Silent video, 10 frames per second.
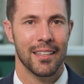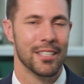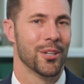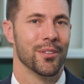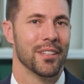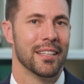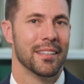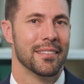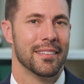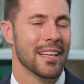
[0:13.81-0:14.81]
It
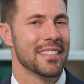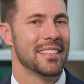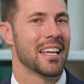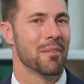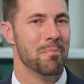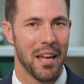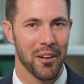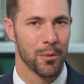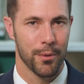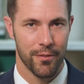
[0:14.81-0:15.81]
certainly doesn't take a
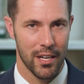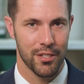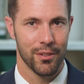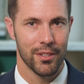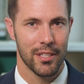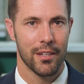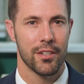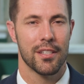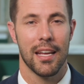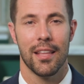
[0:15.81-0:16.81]
medical professional to
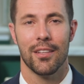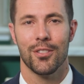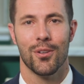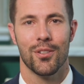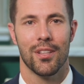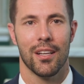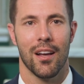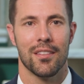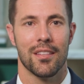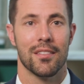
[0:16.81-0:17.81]
understand that surgery that
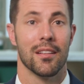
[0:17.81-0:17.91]
causes